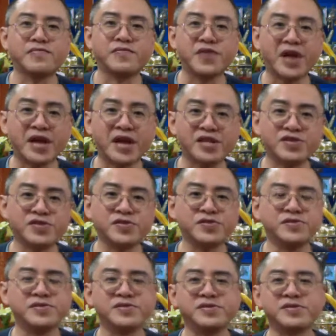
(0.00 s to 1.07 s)

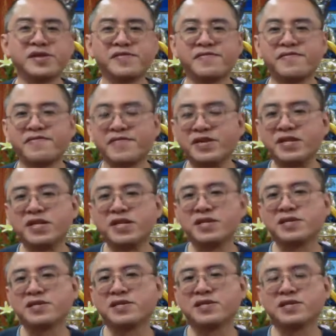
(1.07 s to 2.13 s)
reactions and
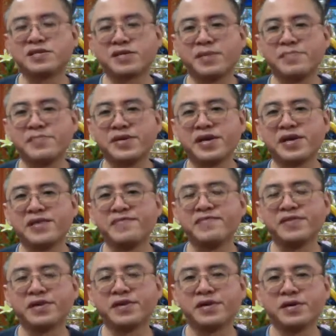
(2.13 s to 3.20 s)
feelings and
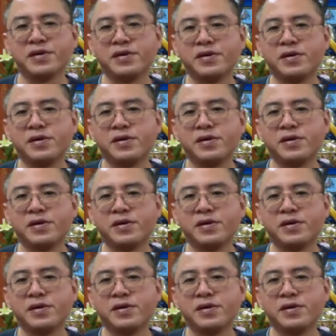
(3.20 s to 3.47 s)
behavior,